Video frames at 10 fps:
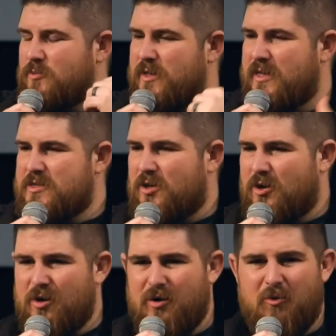is when he's
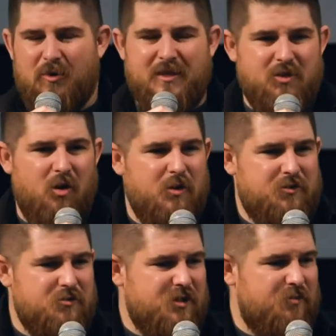hurt or he's
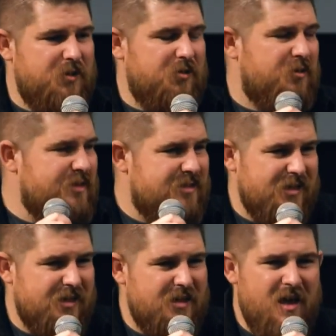going through something or he's
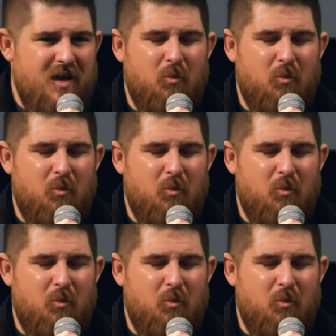sick,